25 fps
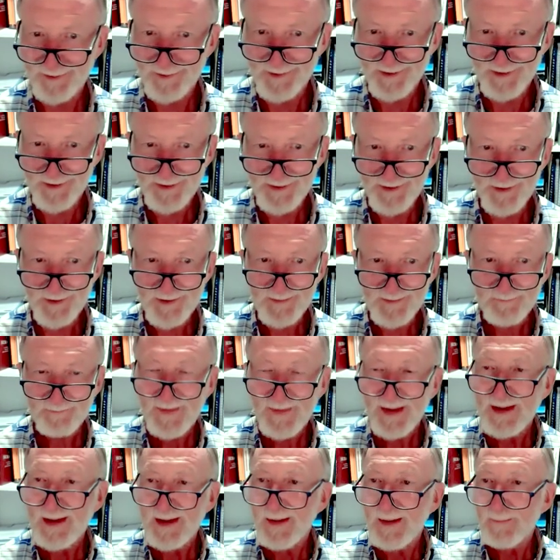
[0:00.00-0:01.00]
or a dog.
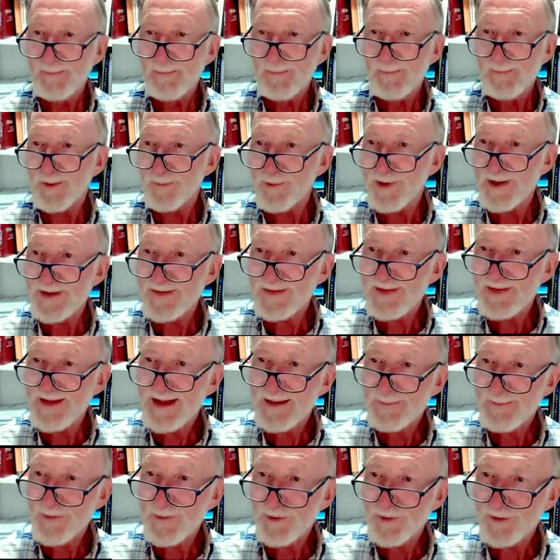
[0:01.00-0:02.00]
But when
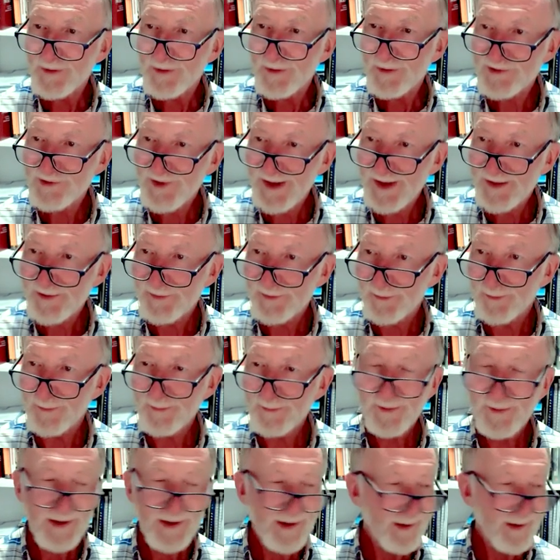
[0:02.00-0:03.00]
they're more subtle,